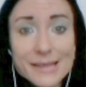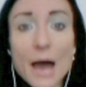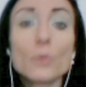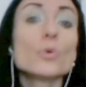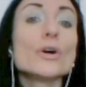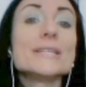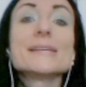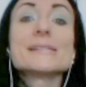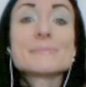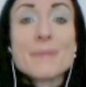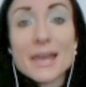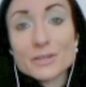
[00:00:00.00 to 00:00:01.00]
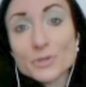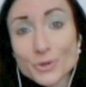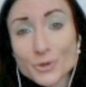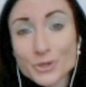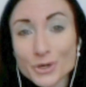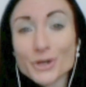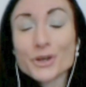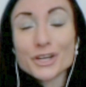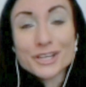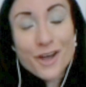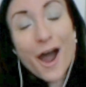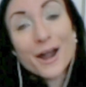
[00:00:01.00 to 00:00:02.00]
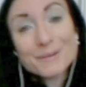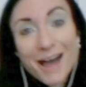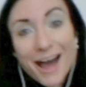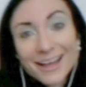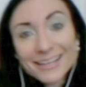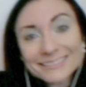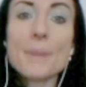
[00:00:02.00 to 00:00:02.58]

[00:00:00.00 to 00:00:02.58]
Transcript: that would dismantle your good karma,